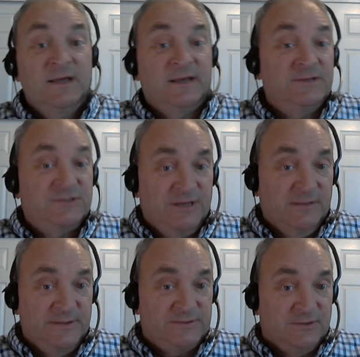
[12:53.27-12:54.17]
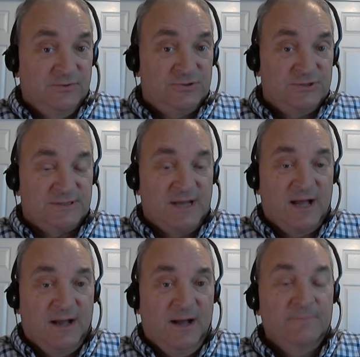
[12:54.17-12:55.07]

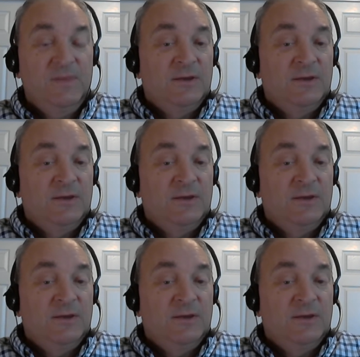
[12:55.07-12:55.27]
Concealmentsolutions.com.